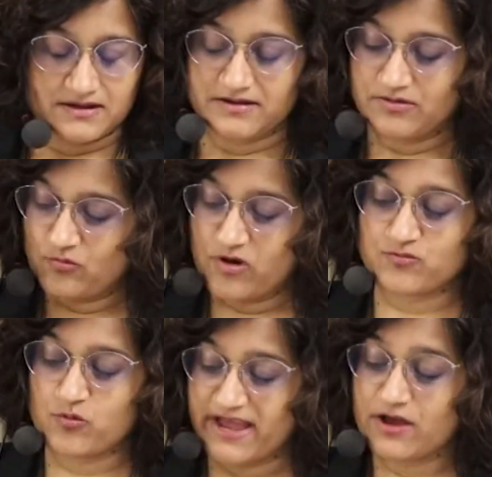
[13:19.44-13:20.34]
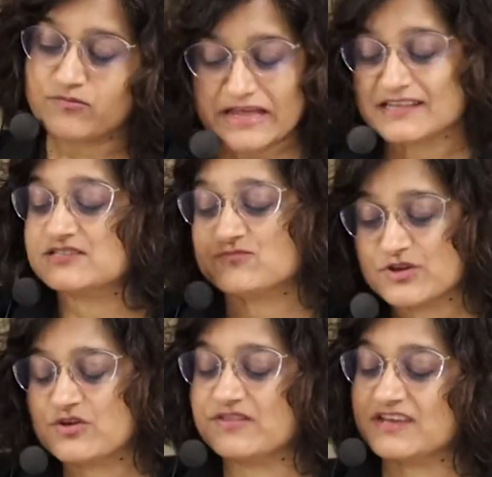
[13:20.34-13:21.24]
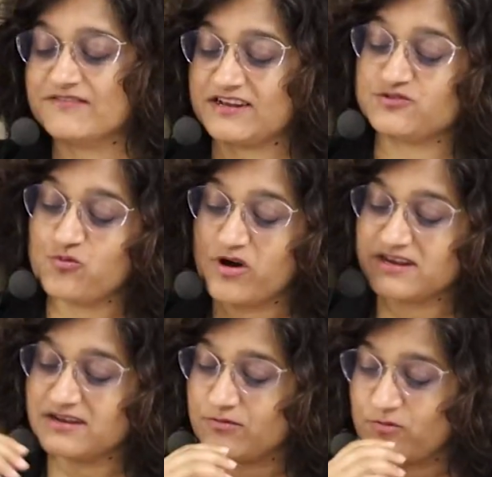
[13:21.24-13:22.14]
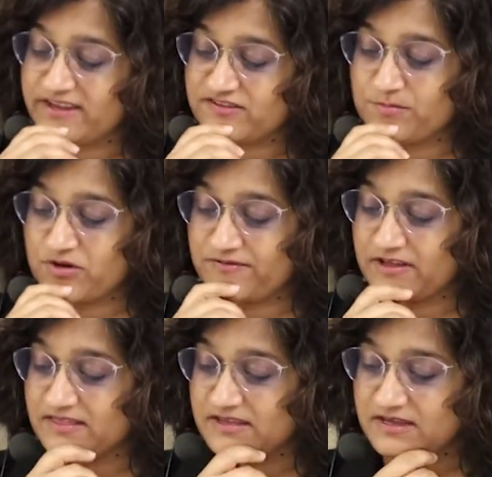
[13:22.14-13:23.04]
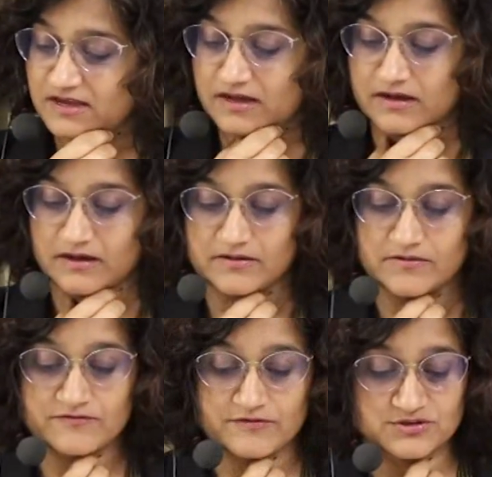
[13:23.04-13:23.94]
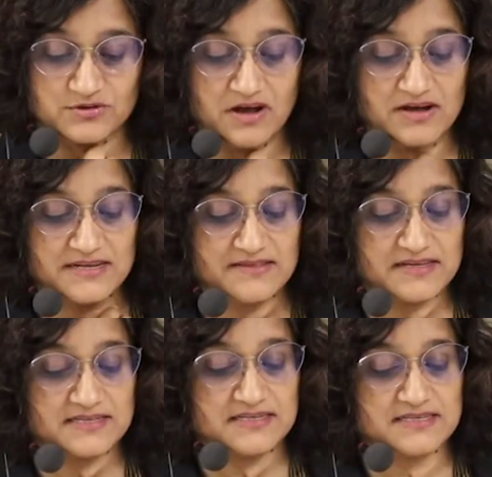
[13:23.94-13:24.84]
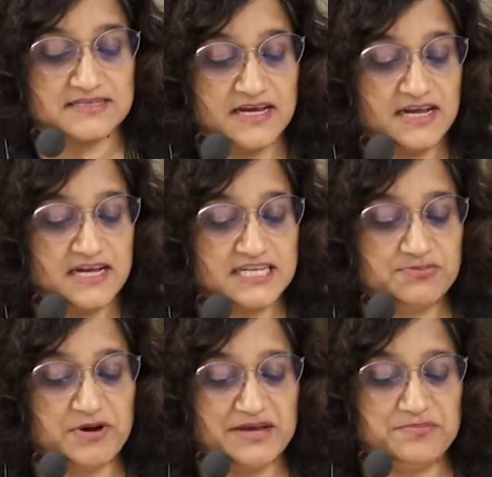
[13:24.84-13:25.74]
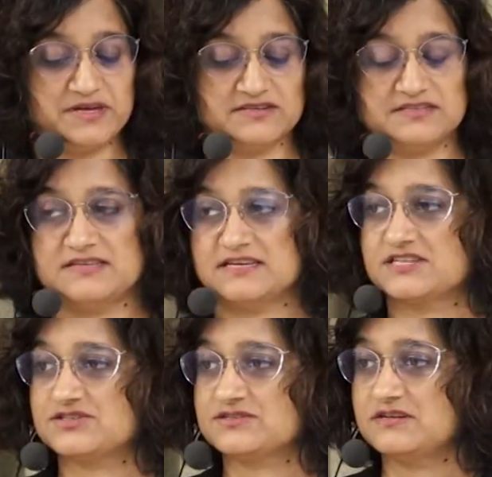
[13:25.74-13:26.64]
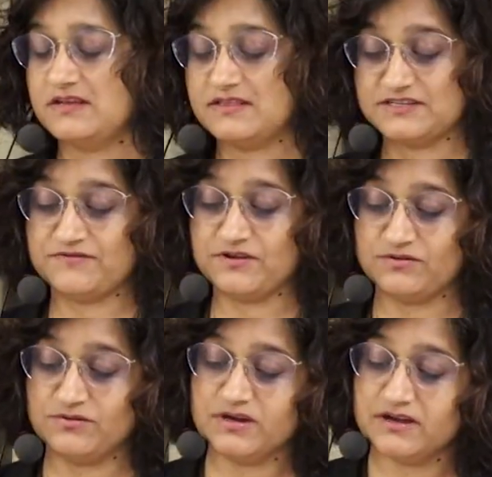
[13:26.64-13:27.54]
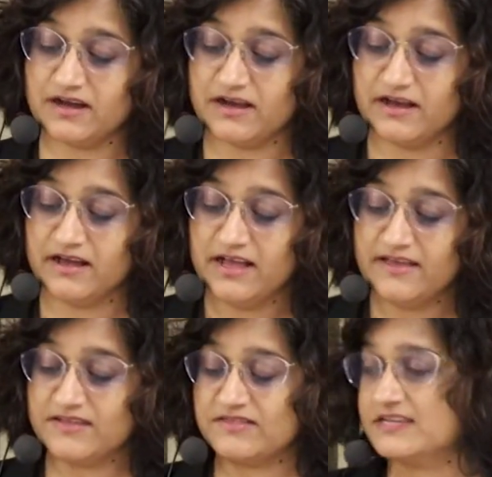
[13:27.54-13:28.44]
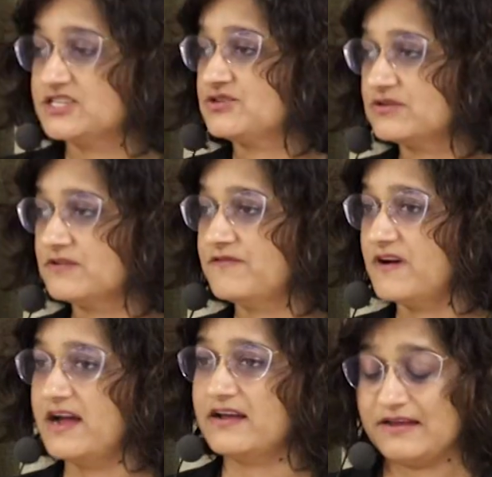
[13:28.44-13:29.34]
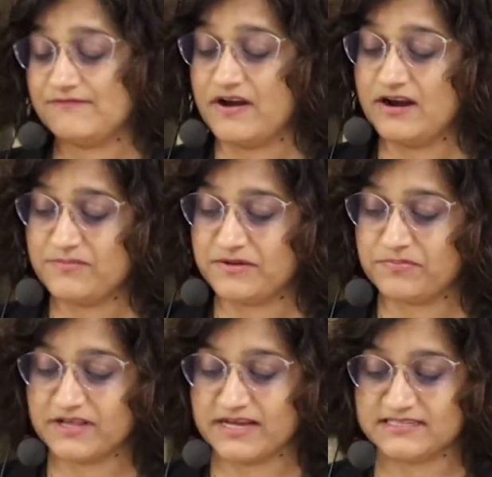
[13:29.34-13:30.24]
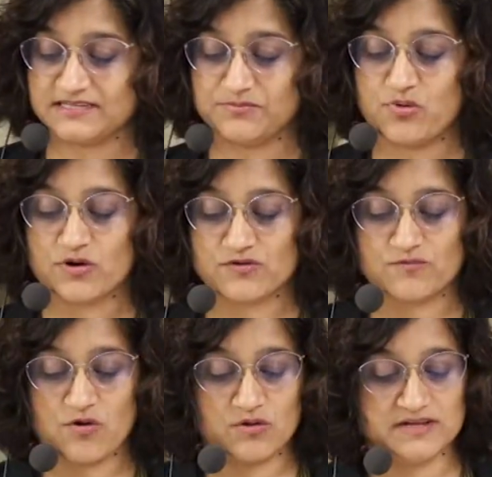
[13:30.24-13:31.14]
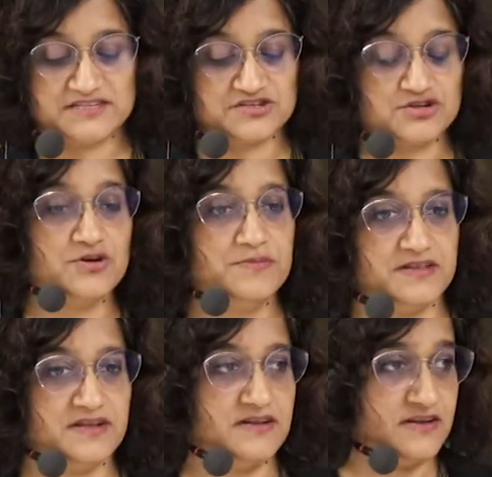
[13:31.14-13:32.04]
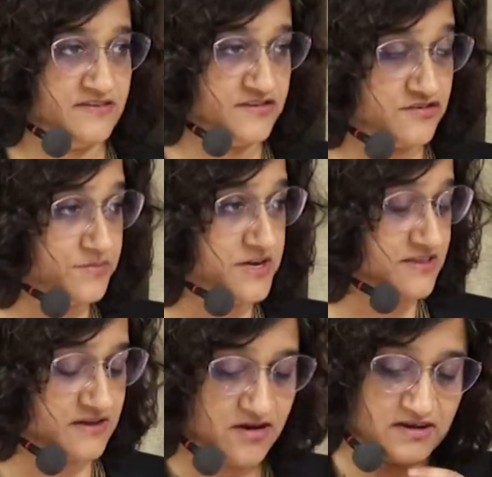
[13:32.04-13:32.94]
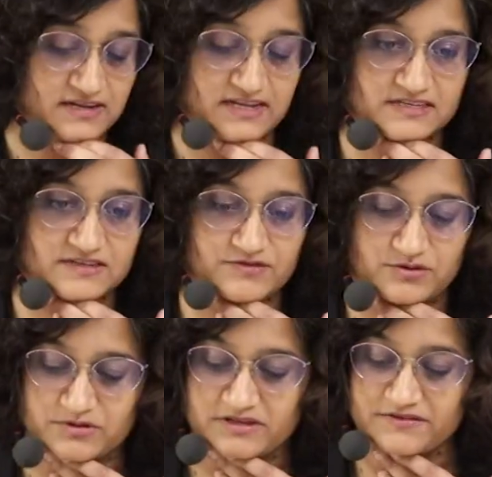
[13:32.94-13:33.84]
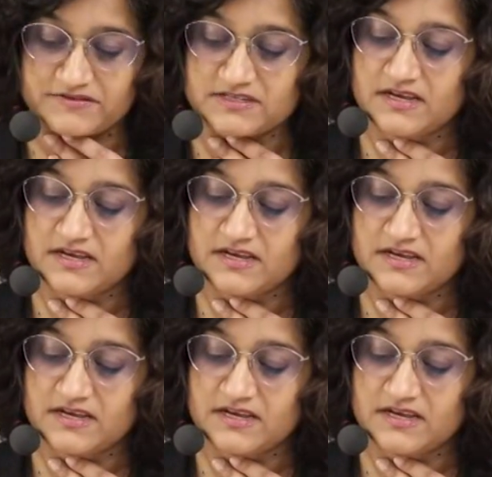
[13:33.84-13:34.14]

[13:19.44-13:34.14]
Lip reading: one way, at least you can think of it as one way to motivate the virtual content thesis is by appeal to this view that the external environment plays an important role in determining the contents of your beliefs